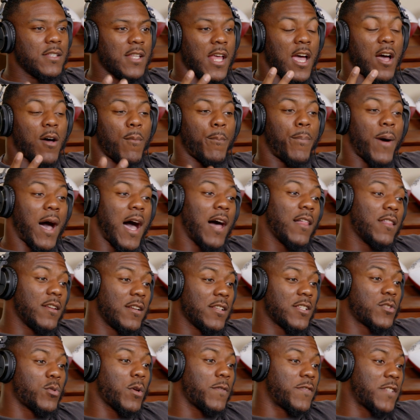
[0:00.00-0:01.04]
Now Pollard
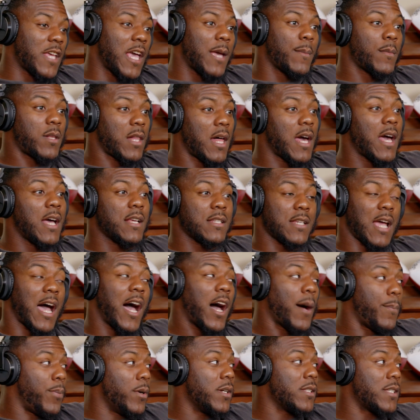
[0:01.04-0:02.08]
and Swift same class,
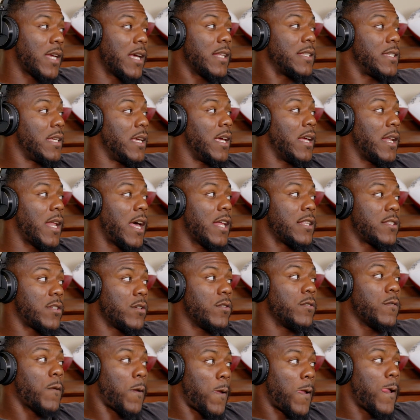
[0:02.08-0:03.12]
y'all. I put JT in that. JT too.
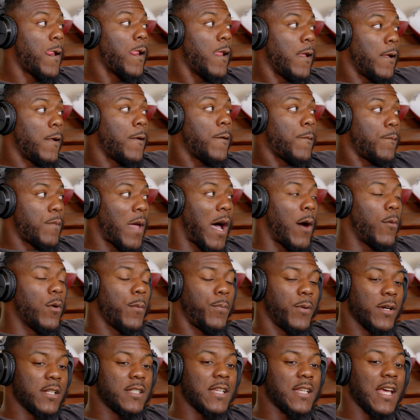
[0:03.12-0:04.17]
the new, yeah, yeah, yeah. I would
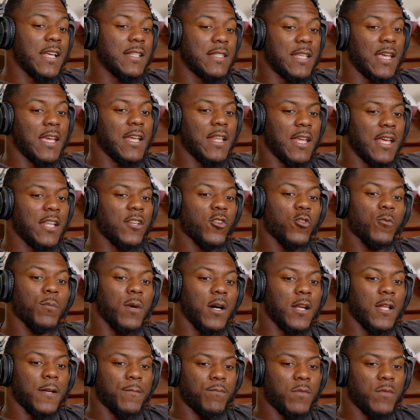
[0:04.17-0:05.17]
put JT, JT, JT in the new.